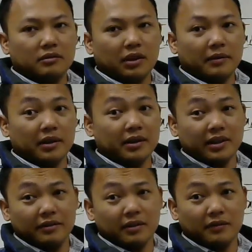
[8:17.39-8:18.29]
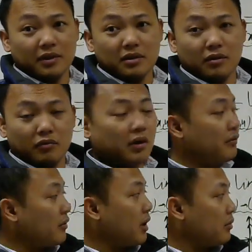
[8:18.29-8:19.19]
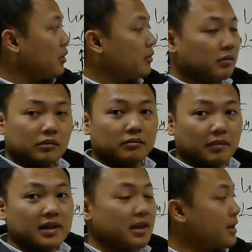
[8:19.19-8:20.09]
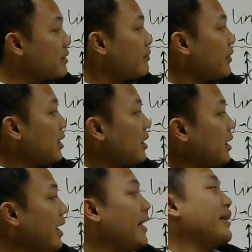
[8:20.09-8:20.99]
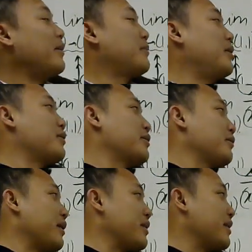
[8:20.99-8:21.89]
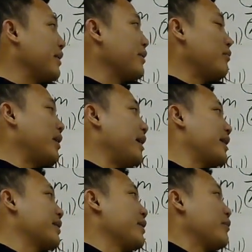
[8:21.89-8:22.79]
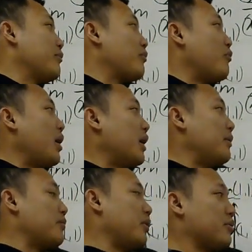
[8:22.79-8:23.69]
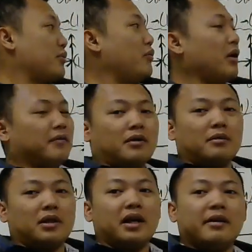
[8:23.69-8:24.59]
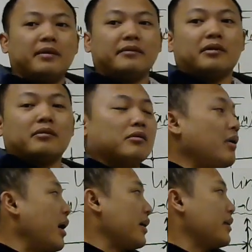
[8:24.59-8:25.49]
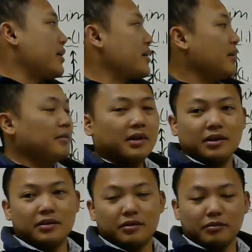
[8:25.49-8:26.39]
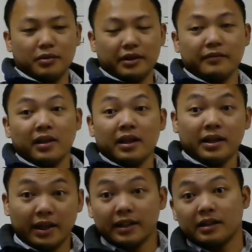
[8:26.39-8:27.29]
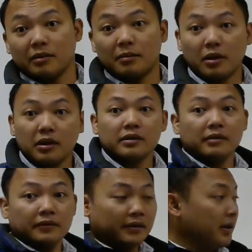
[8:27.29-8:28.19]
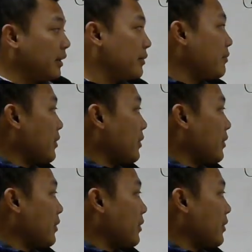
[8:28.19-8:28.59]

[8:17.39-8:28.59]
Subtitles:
I mean, even function of one variable. Makes sense? And of course, you can see when y approach 1 from the left and from the right, this limit could be negative or positive infinity.